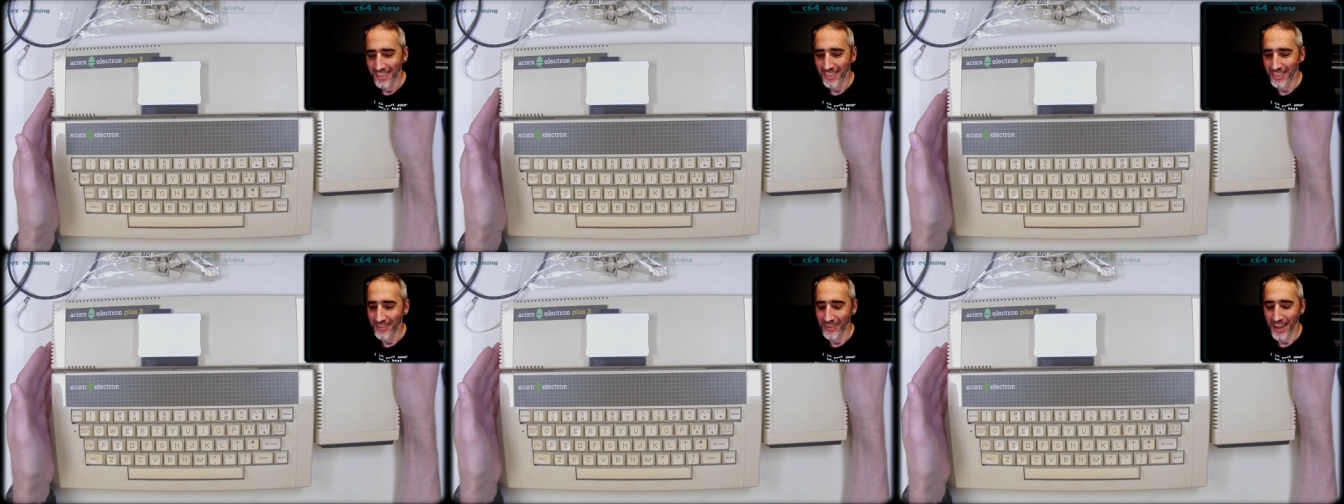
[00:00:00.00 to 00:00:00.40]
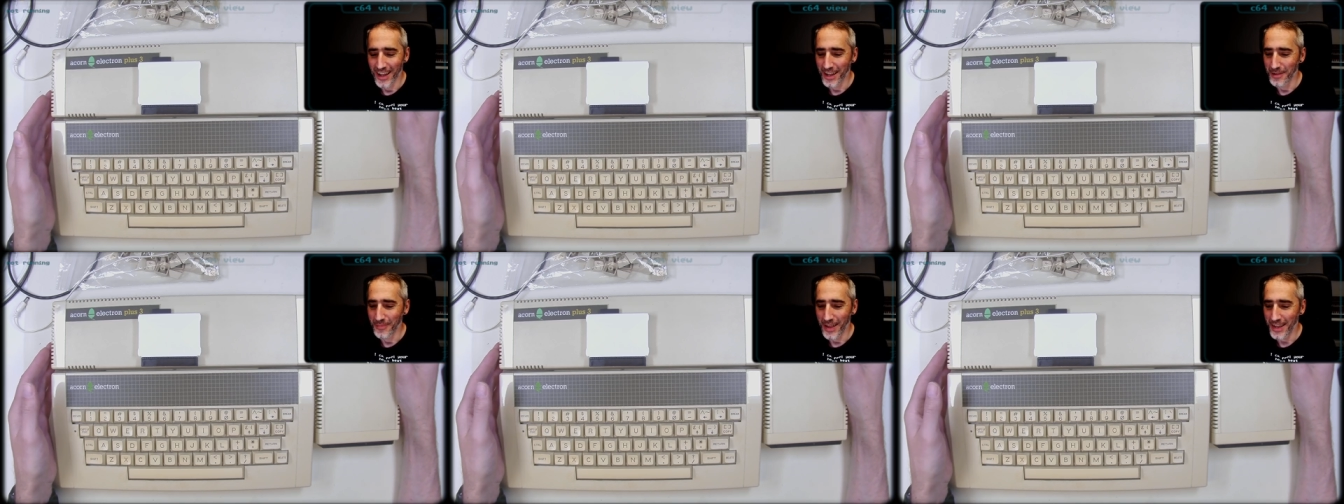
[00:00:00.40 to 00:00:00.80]
where
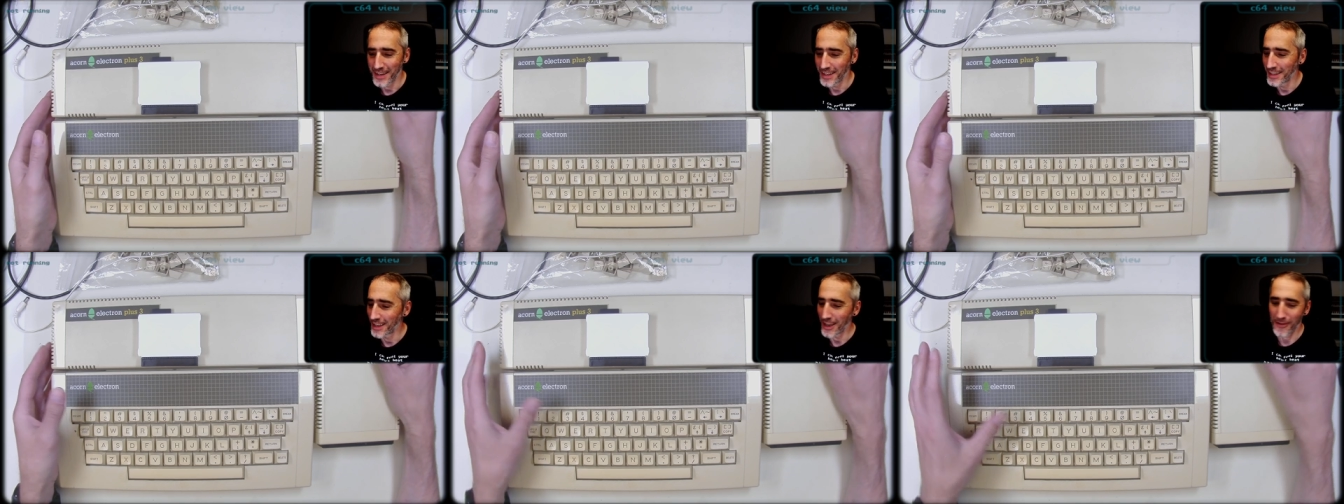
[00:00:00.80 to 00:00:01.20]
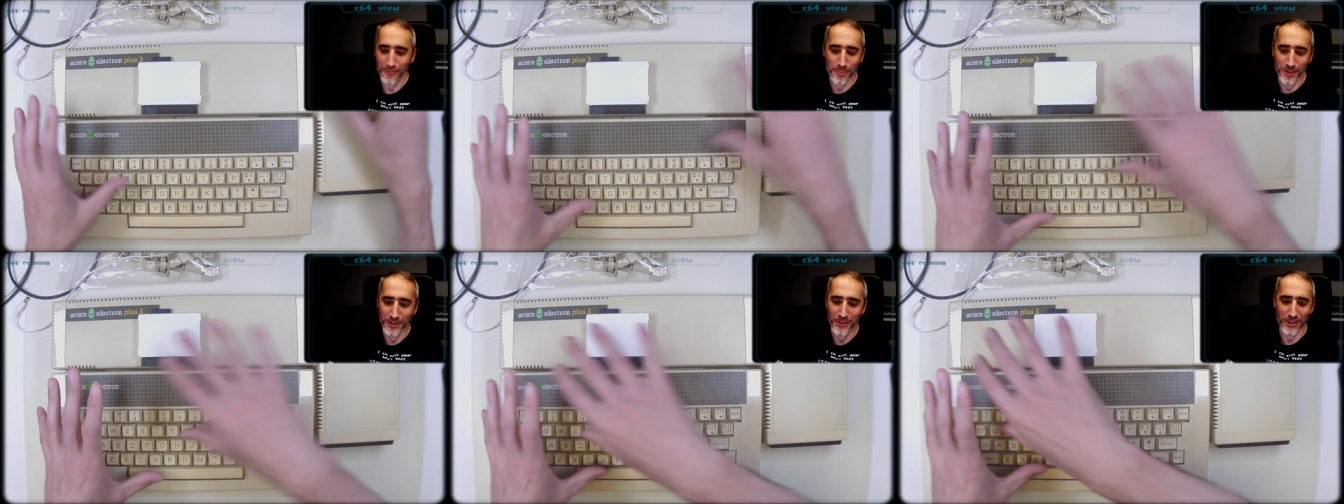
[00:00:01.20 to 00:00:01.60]
I'm adding
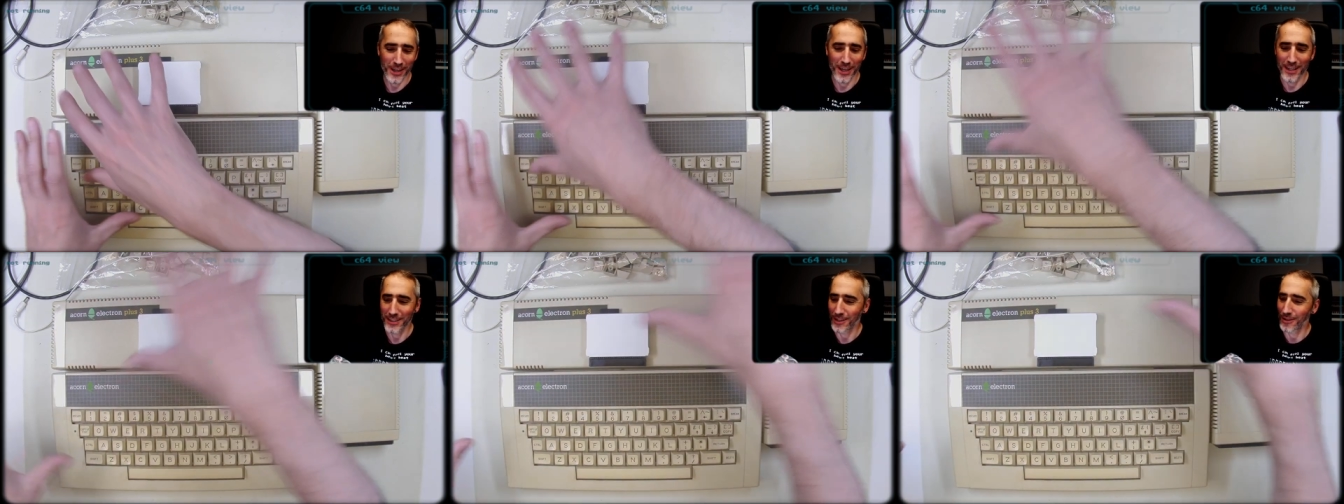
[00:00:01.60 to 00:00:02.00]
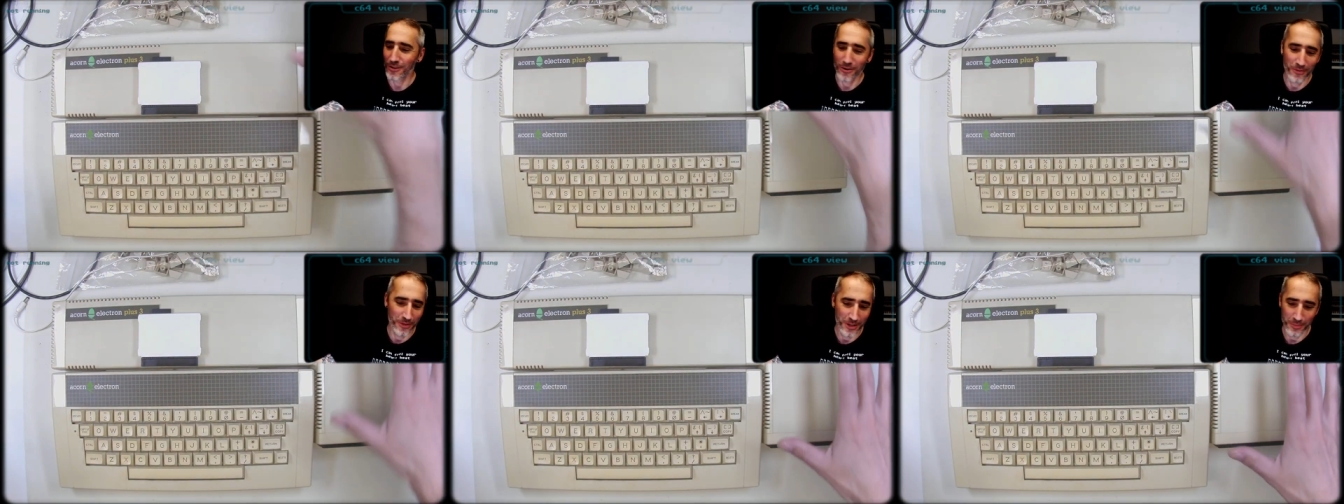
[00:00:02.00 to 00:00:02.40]
FPGAs
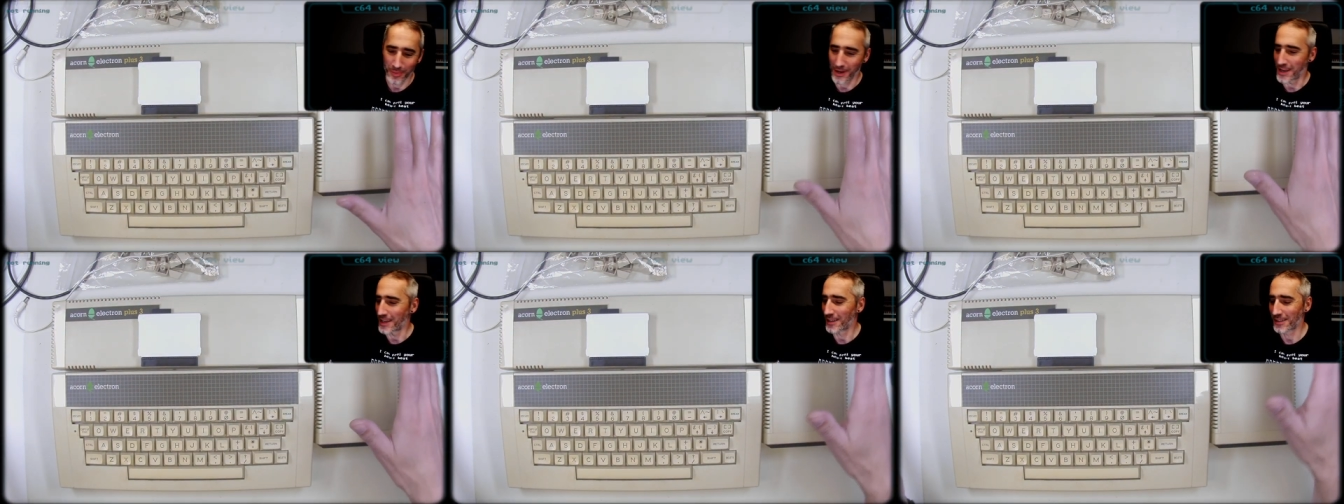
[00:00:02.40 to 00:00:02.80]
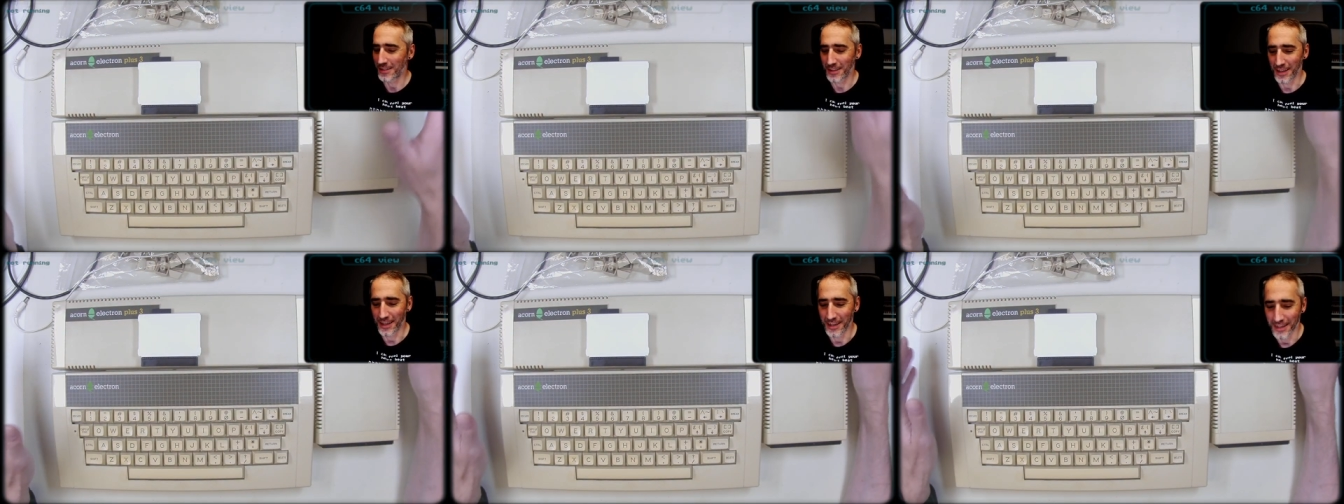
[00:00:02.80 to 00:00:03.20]
all over the
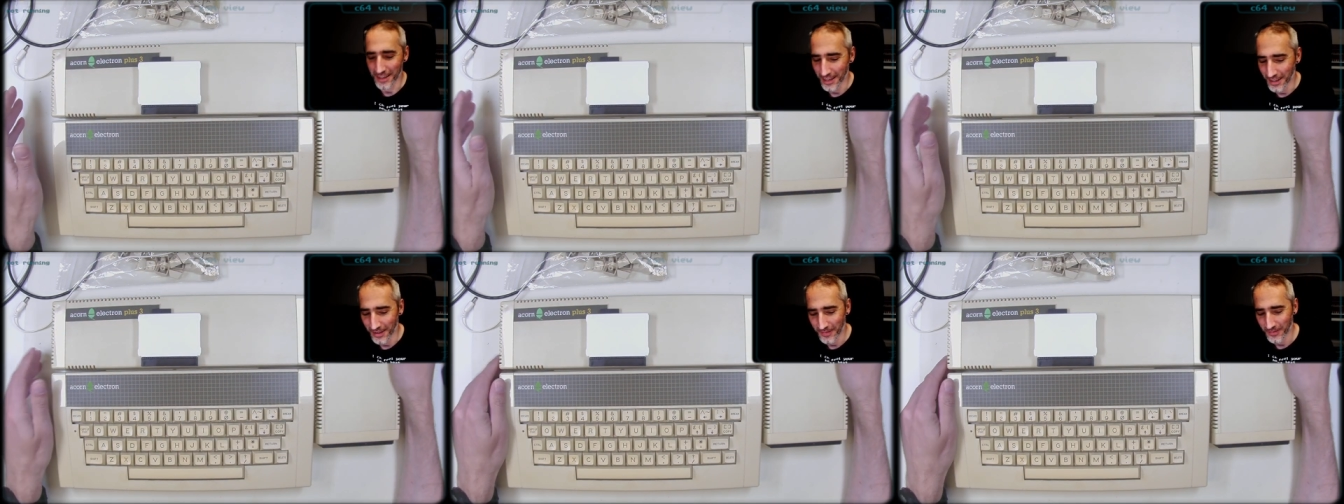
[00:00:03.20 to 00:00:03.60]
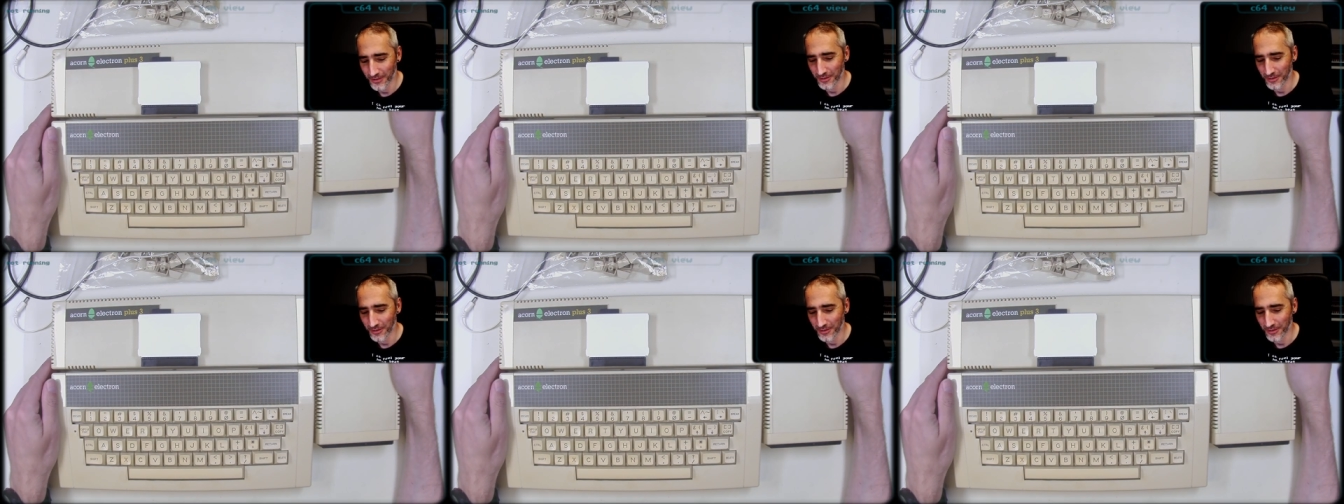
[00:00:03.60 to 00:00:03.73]
place and uh,